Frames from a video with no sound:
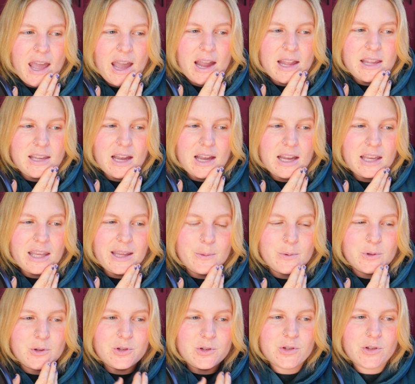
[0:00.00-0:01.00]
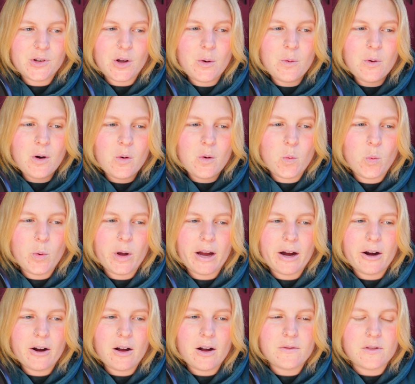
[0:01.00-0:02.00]
And yet he was so
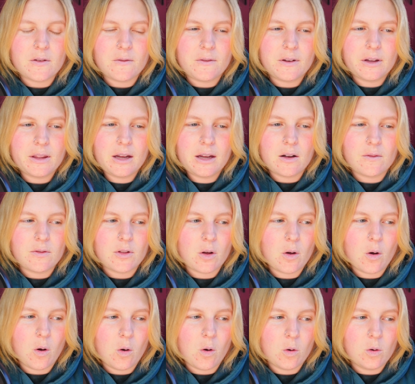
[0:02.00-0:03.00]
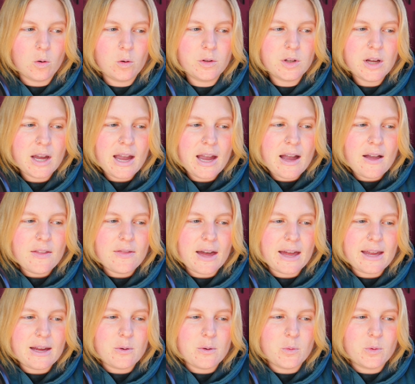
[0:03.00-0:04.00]
aware of the feeling of the cold
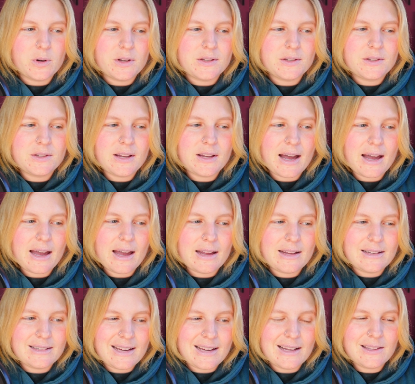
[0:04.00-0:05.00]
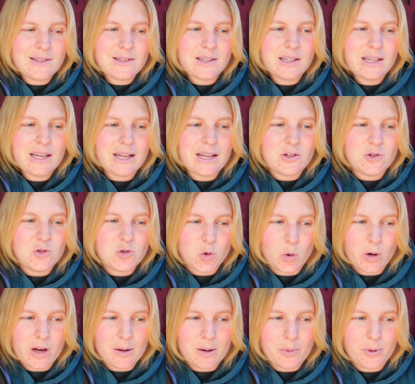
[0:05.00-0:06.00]
that it was intensely
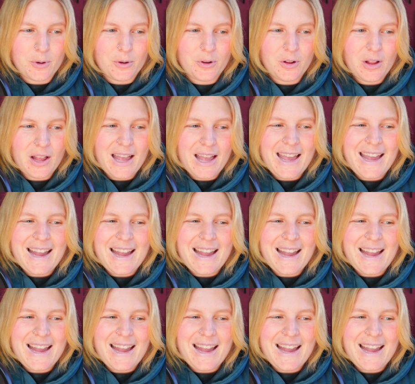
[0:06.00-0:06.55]
enjoyable.